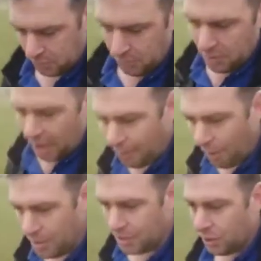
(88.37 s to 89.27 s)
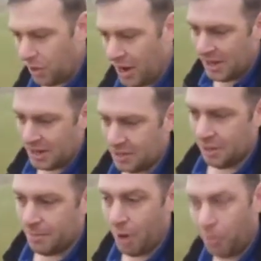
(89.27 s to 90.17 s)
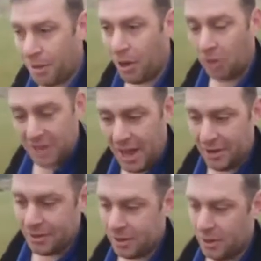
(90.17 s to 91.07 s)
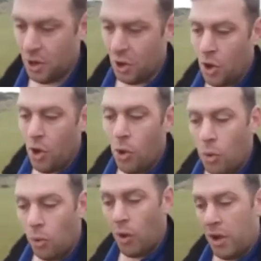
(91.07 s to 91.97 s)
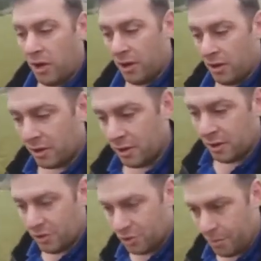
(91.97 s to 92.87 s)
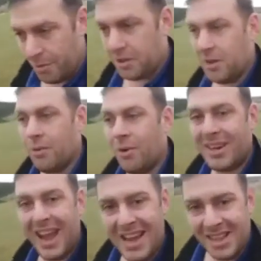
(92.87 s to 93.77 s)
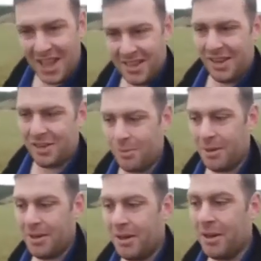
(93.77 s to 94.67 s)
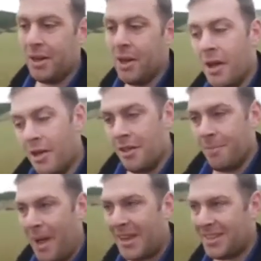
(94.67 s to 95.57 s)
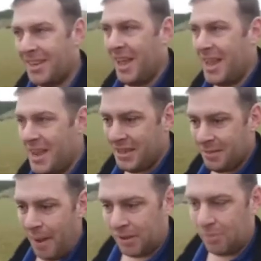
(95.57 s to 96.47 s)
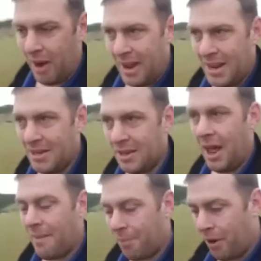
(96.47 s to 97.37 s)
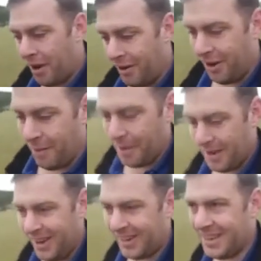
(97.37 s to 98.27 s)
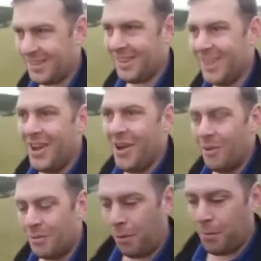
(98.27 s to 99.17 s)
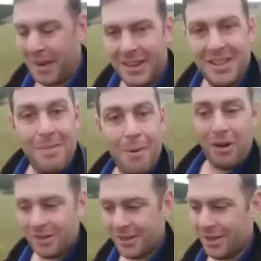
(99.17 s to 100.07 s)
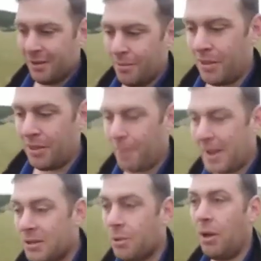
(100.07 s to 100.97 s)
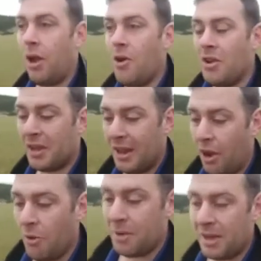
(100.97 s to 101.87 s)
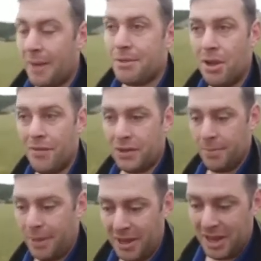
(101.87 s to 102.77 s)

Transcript: And what we saw heading into the Melbourne lockdowns were consumers regaining that sentiment. The banks had eased back the reins, and APRA, I guess, was put back in their box, but the banks were loaning and opening up serviceability.